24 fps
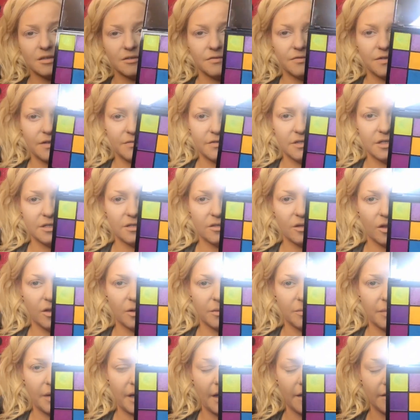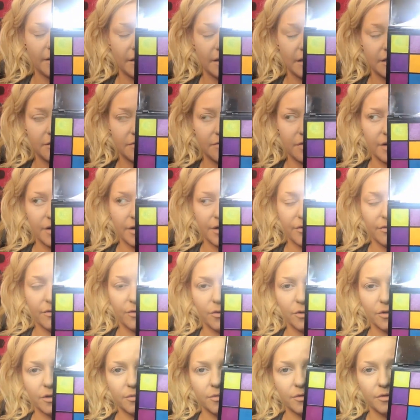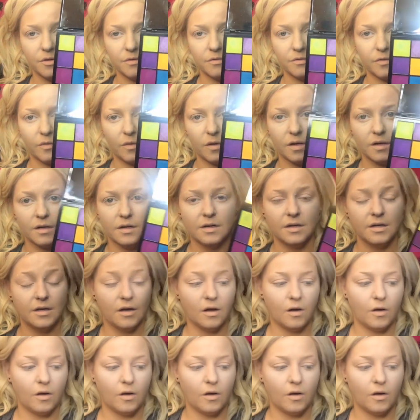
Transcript: This is a $15 palette. It's very affordable for